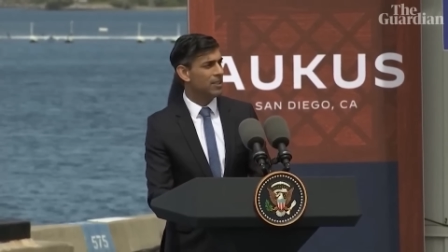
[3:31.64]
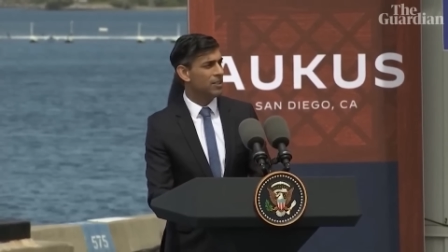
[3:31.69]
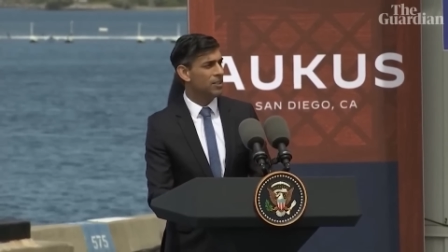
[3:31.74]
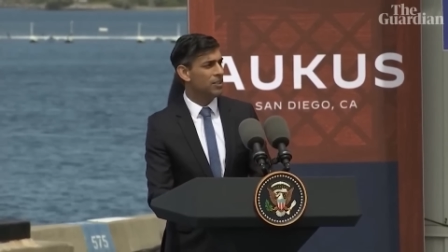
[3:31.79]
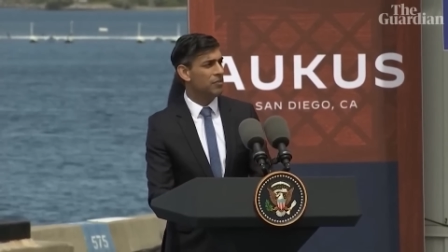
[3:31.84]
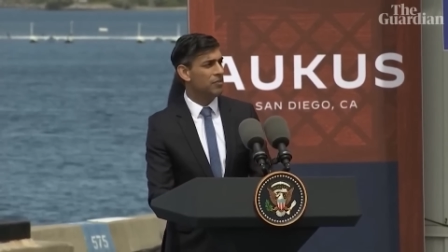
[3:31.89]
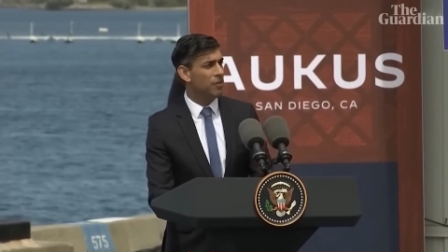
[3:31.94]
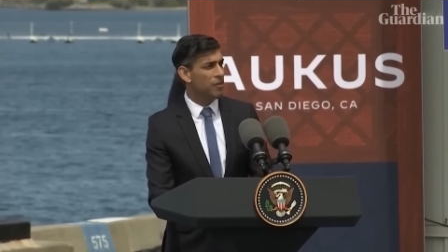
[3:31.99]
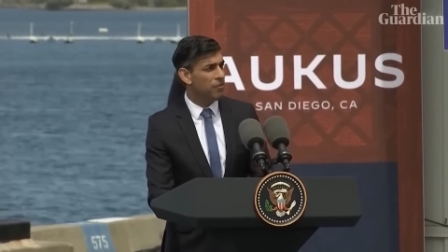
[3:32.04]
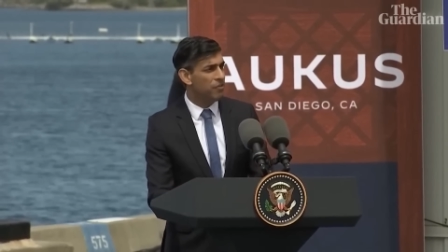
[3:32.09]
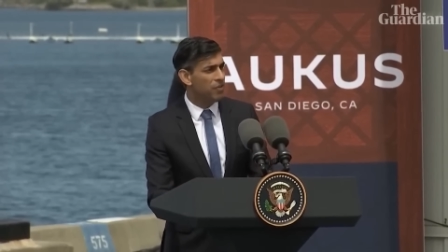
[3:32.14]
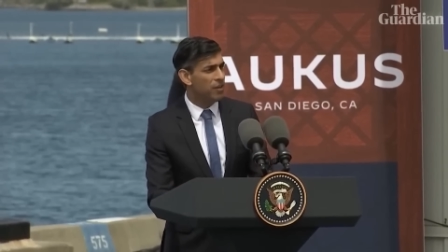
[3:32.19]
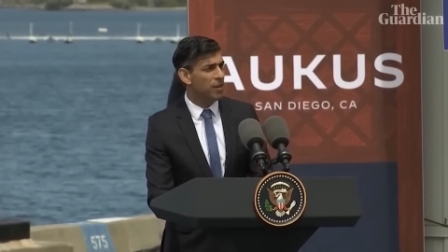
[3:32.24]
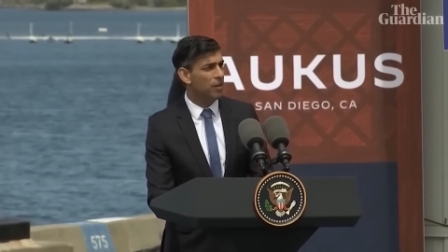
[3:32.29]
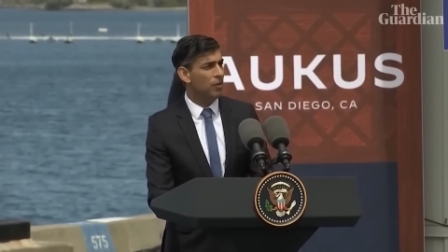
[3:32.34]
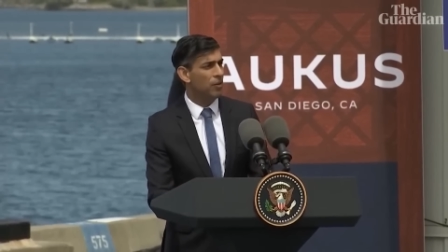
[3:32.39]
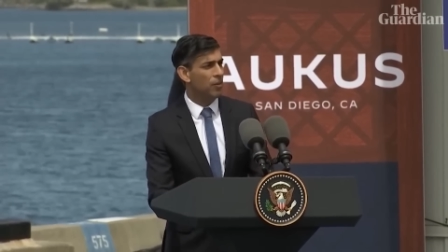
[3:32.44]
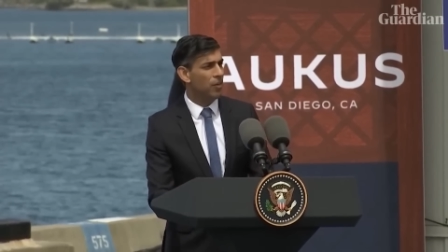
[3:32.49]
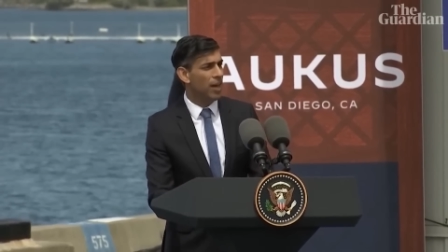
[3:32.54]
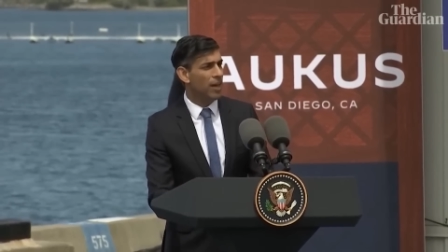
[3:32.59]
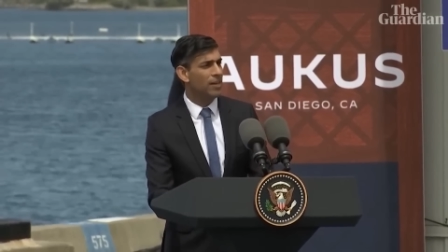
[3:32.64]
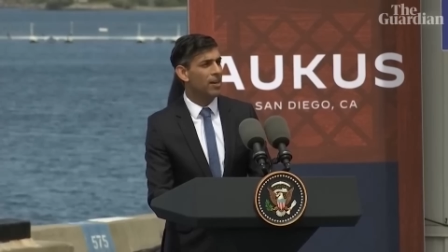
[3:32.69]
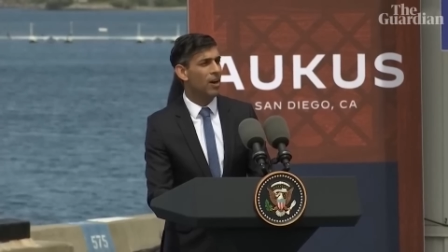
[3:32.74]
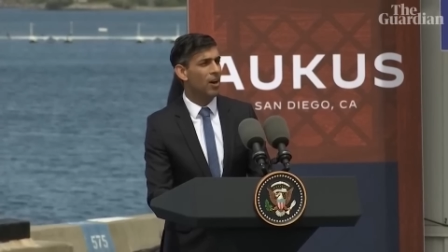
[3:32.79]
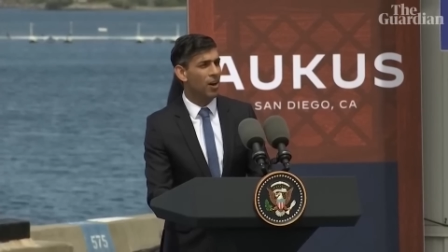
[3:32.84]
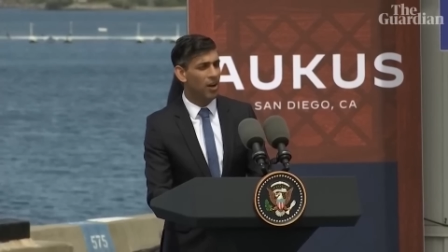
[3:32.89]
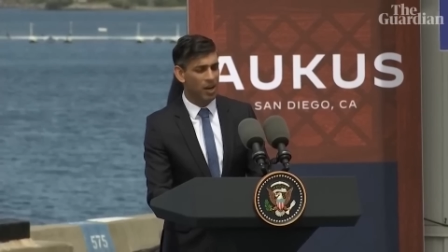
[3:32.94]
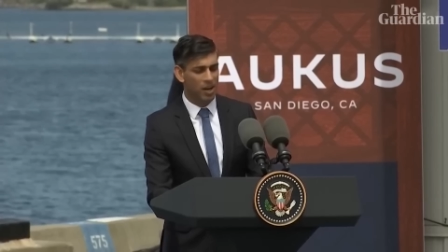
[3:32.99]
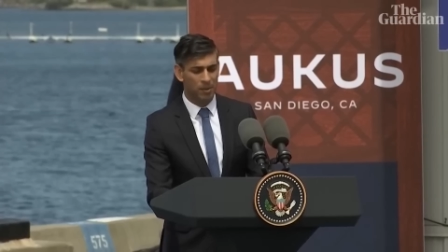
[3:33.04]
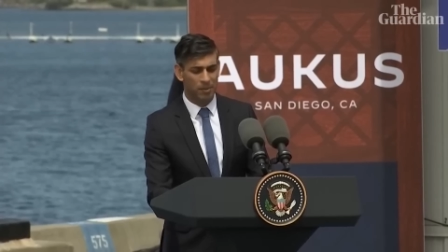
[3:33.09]
to fulfill that
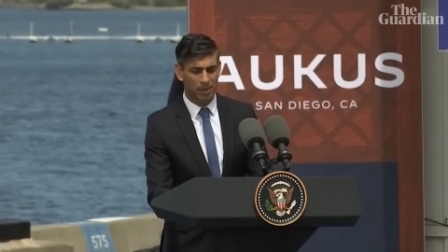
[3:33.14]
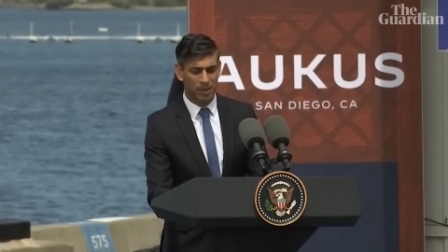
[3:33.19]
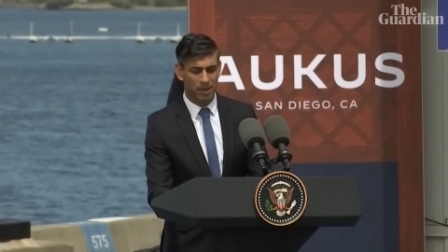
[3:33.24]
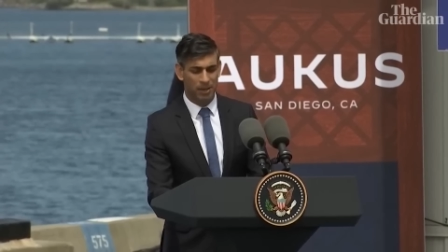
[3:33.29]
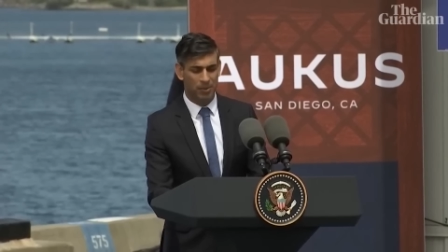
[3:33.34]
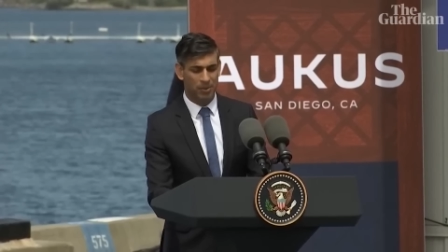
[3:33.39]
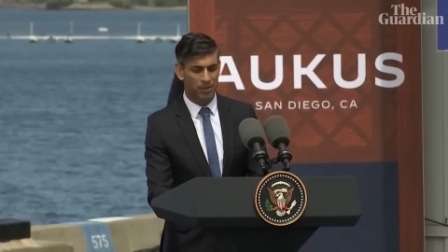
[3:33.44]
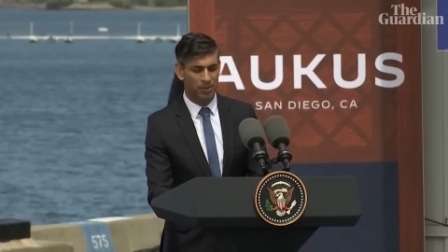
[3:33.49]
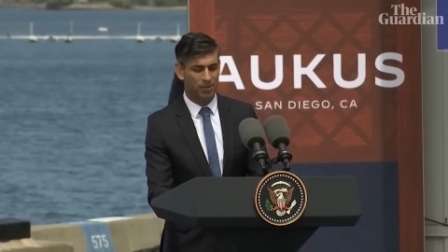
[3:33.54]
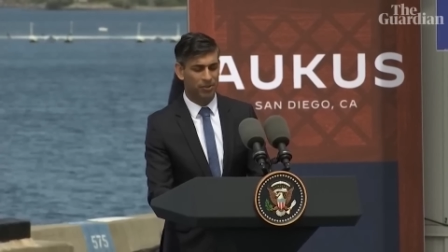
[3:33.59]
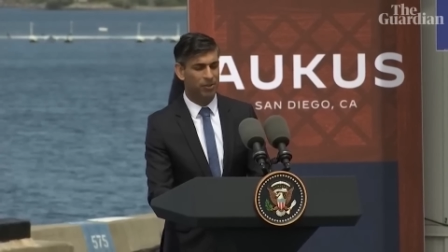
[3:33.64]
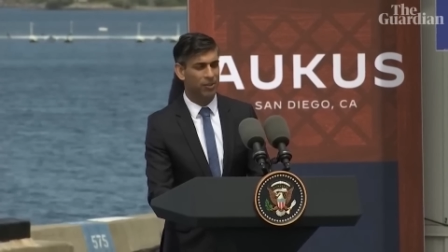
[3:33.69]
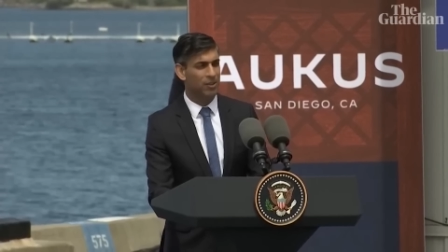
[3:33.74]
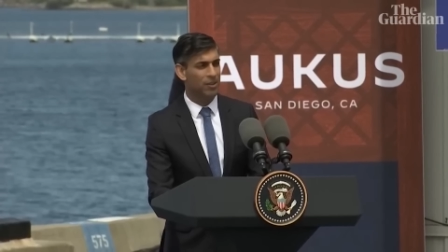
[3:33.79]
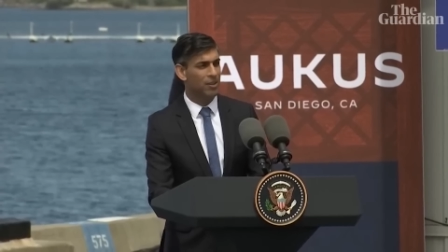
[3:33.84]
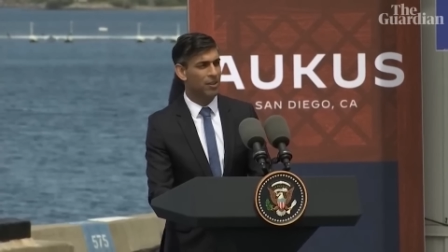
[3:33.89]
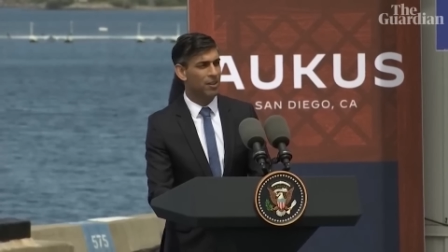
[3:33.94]
higher purpose